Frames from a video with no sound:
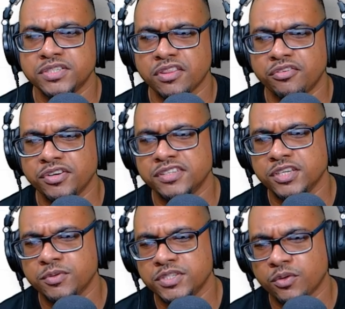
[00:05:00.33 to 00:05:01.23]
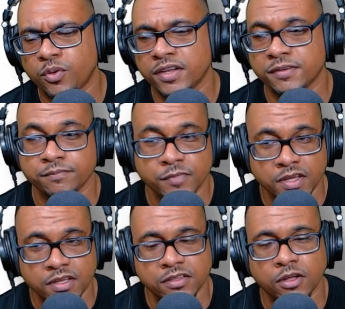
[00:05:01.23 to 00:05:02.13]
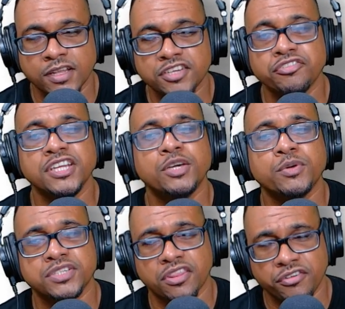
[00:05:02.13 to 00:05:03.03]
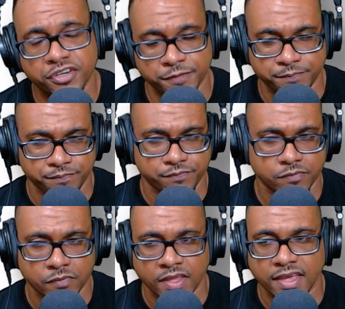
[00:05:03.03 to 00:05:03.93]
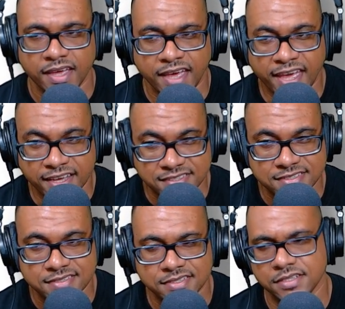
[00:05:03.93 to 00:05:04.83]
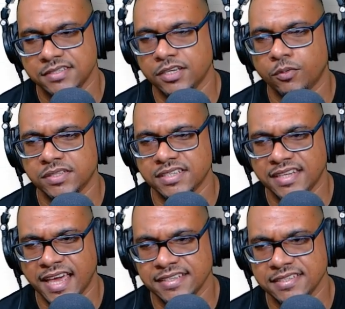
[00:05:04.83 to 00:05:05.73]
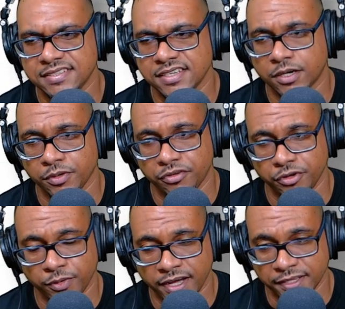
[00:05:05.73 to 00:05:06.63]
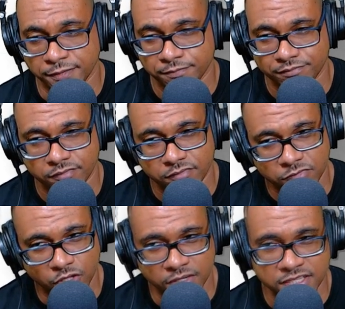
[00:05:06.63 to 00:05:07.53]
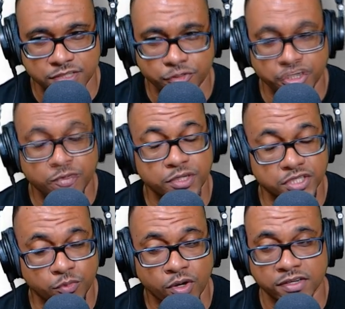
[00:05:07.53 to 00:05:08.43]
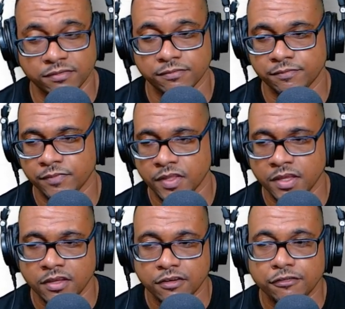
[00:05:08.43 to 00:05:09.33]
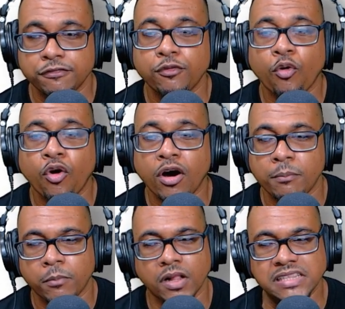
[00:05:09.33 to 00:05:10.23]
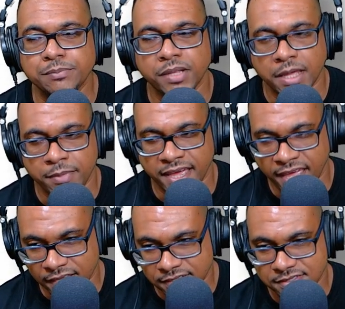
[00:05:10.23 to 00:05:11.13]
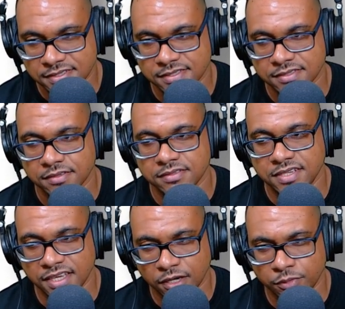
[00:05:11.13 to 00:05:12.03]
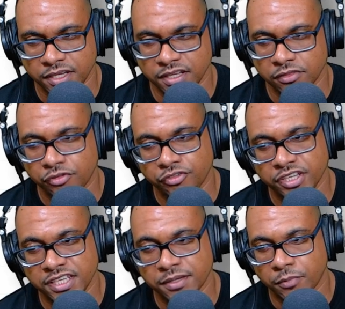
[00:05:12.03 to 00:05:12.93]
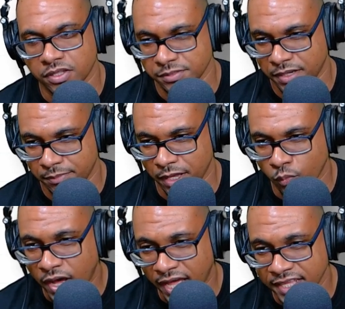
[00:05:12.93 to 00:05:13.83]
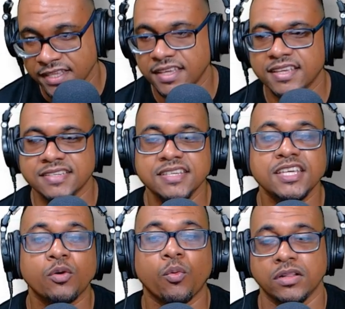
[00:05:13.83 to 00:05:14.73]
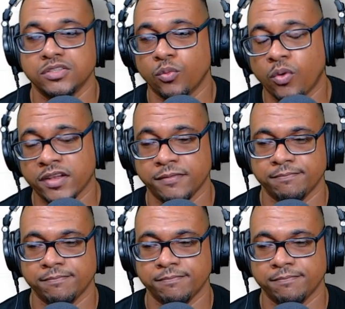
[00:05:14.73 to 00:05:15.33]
3 into equation 1. Now let's read equation 3. X is equal to 19 take away 3y. Now let's read equation 1. 4 multiplied by x take away 3 multiplied by y is equal to 1.